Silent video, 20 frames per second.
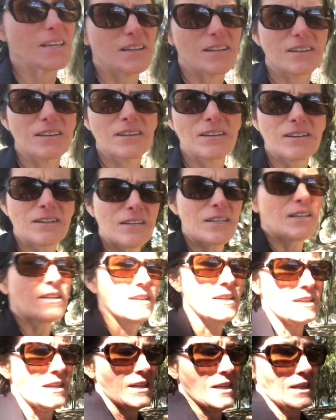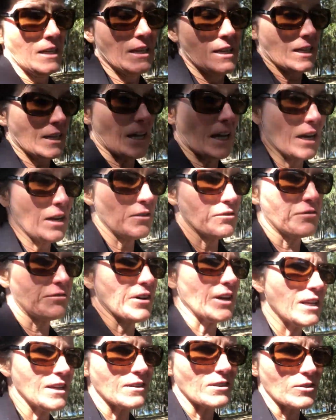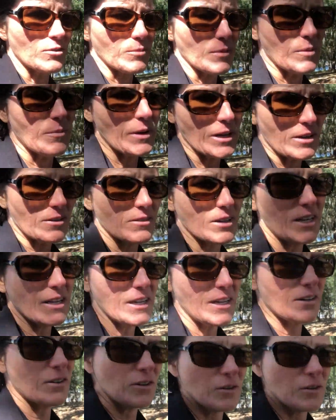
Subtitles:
can kind of fight a little bit better. Right now